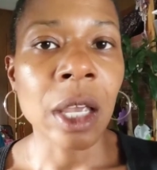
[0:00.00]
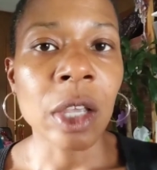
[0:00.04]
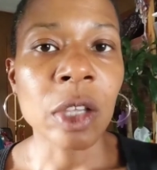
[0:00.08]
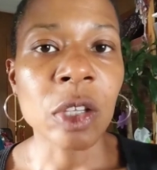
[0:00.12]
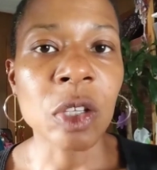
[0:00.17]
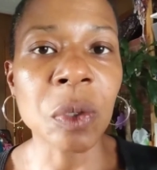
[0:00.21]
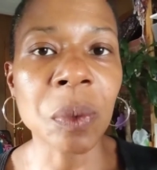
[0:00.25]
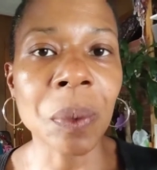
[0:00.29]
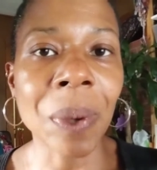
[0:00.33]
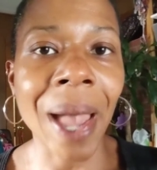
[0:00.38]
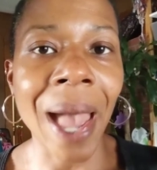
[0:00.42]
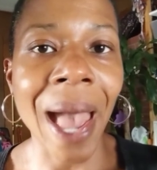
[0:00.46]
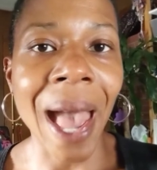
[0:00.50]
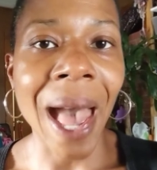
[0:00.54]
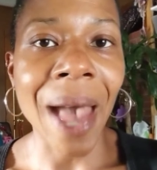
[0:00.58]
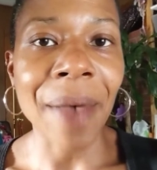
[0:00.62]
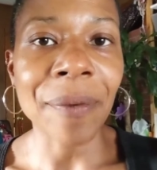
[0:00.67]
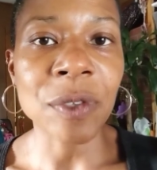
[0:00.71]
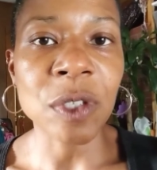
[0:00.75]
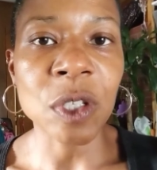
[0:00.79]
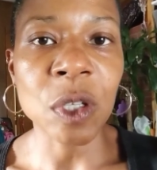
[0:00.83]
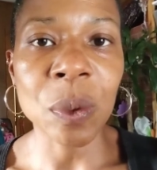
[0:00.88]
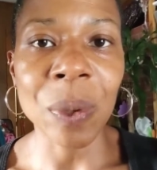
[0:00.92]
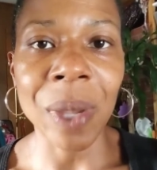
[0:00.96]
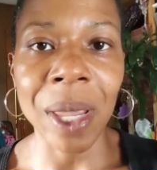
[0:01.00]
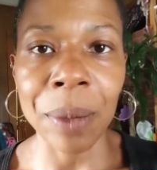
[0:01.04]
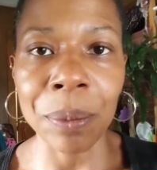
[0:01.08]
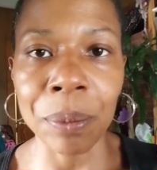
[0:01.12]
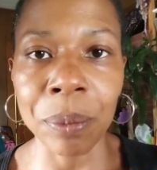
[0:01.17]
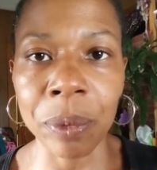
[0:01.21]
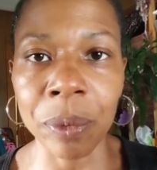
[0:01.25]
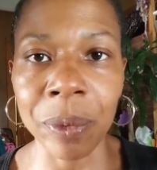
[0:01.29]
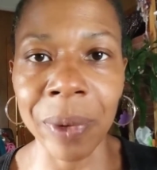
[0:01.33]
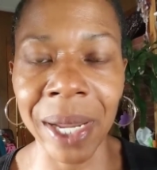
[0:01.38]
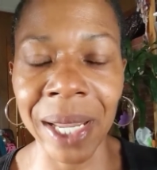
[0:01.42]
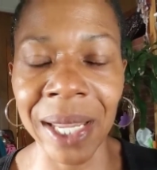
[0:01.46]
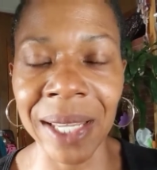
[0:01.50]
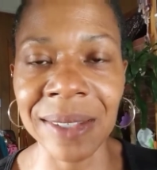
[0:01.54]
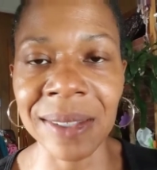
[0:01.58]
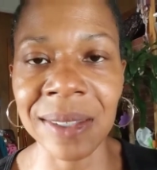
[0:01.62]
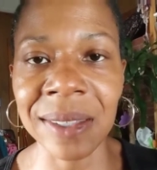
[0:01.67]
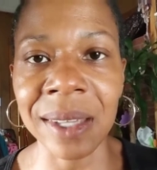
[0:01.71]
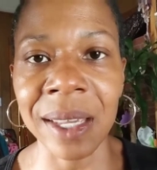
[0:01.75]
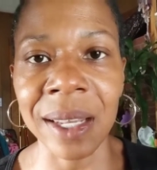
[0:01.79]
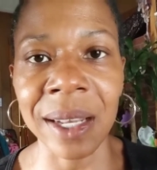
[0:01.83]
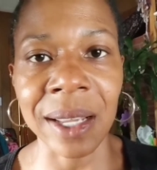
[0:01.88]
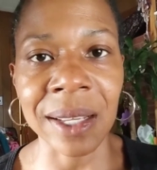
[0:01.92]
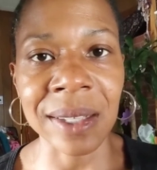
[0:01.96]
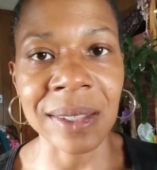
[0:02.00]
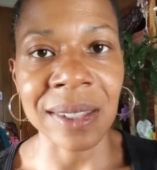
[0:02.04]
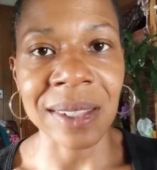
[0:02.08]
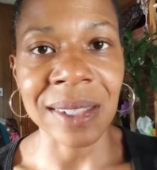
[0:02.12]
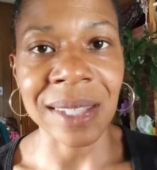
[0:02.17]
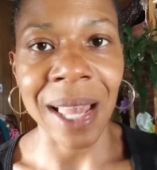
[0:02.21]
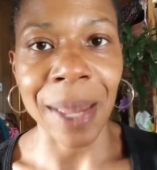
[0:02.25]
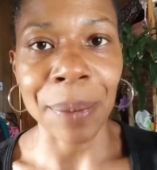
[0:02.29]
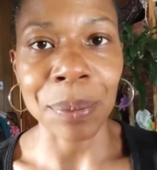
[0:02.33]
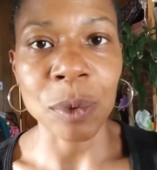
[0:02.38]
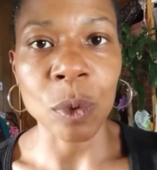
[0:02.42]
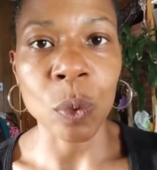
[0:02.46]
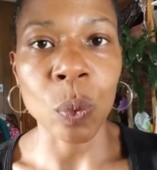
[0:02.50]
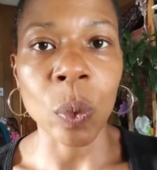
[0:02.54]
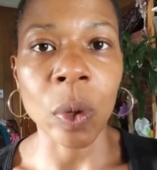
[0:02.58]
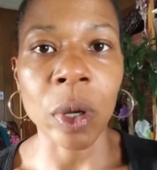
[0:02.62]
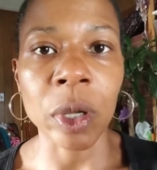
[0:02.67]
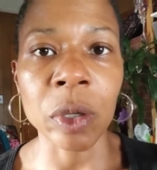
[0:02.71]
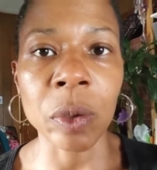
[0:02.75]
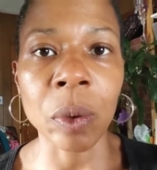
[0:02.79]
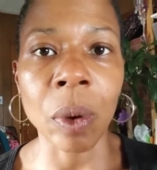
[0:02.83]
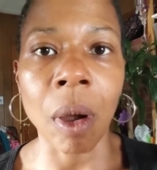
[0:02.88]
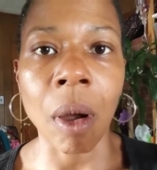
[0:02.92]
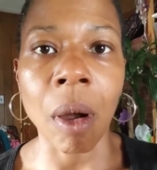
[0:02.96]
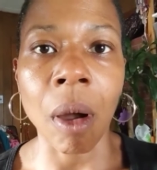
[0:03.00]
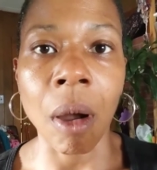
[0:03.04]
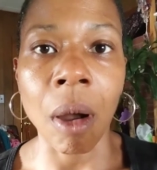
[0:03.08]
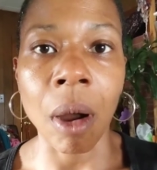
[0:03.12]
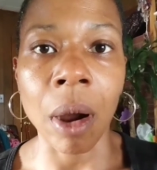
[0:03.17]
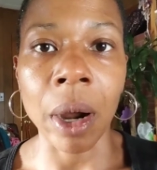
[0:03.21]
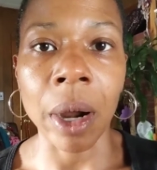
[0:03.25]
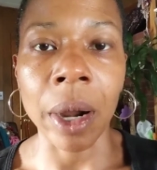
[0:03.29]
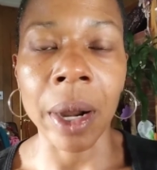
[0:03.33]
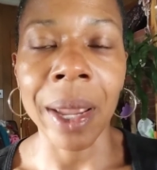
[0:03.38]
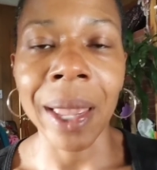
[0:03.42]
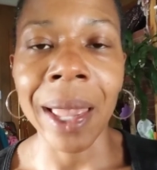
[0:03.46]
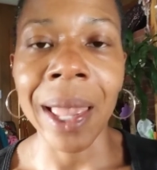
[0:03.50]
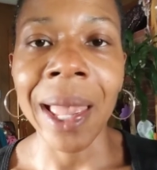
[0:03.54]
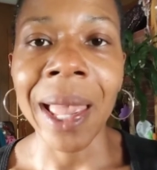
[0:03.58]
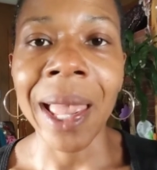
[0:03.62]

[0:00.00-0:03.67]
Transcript: you have to embrace and accept where you are